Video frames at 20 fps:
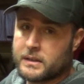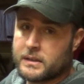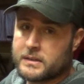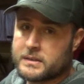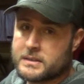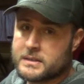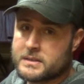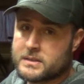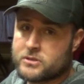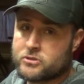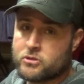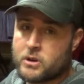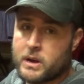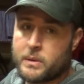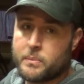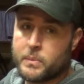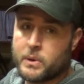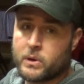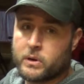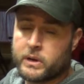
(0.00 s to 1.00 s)
This is a
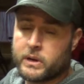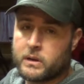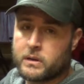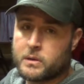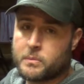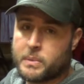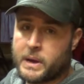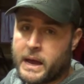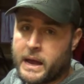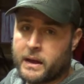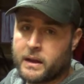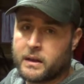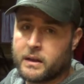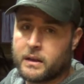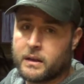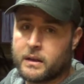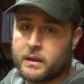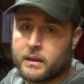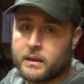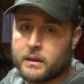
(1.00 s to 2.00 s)
treadmill here in the back.
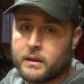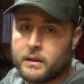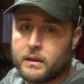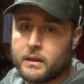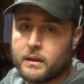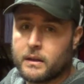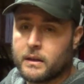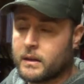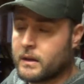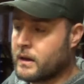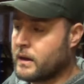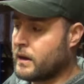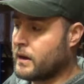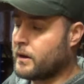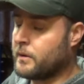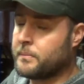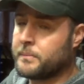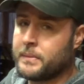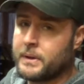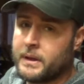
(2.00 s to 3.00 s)

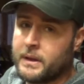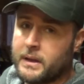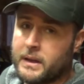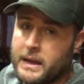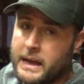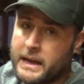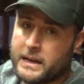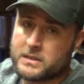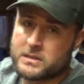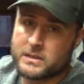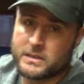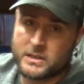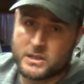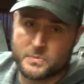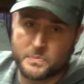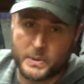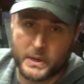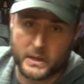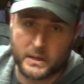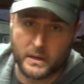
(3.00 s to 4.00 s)
I actually
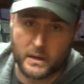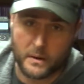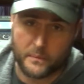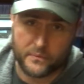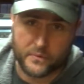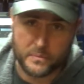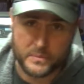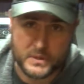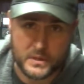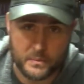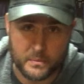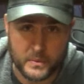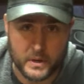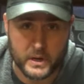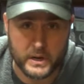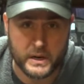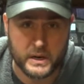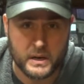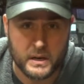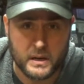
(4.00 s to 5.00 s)
just picked it up from
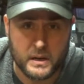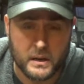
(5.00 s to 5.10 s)
somebody,